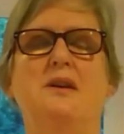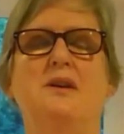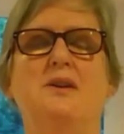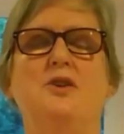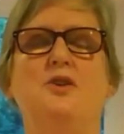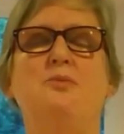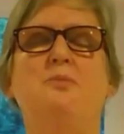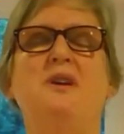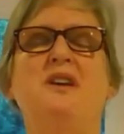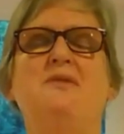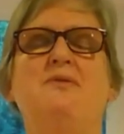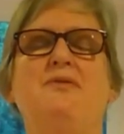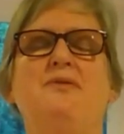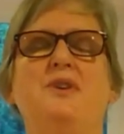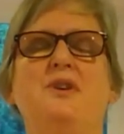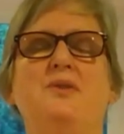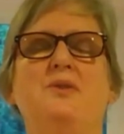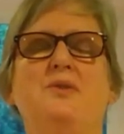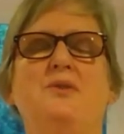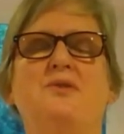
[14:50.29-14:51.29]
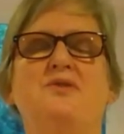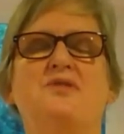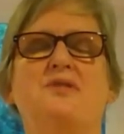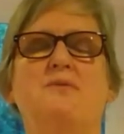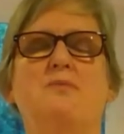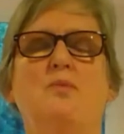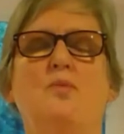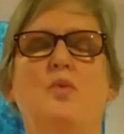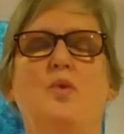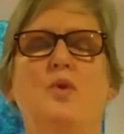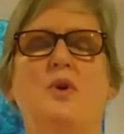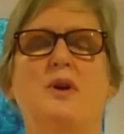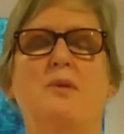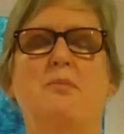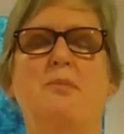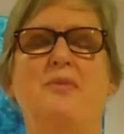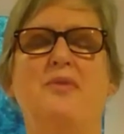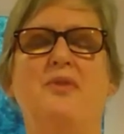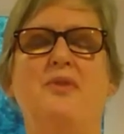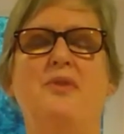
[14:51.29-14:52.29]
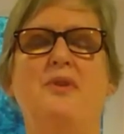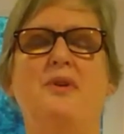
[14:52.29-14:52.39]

you may feel some warmth.